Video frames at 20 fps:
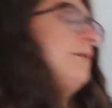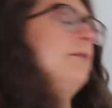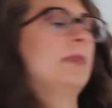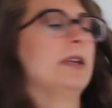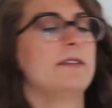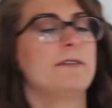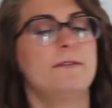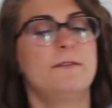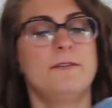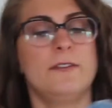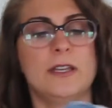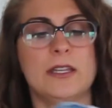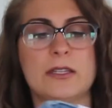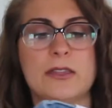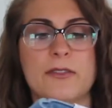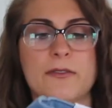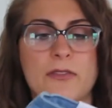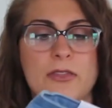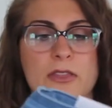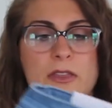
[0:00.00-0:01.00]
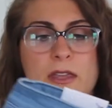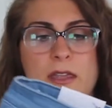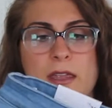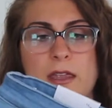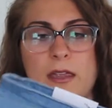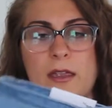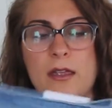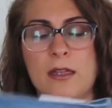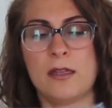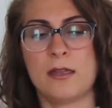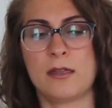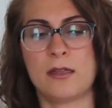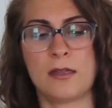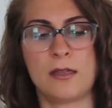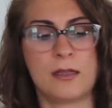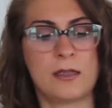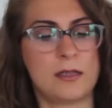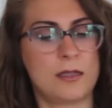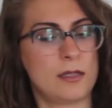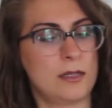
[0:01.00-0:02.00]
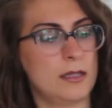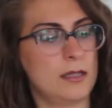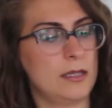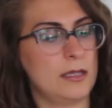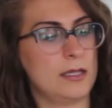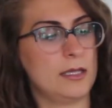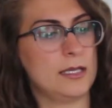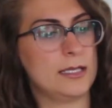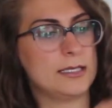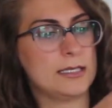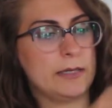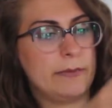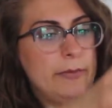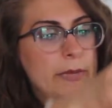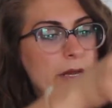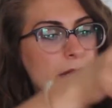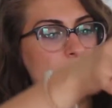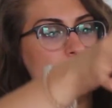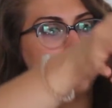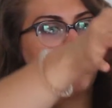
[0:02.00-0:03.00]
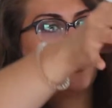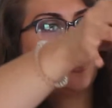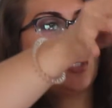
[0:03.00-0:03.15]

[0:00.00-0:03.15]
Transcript: my fifth thing is a pair of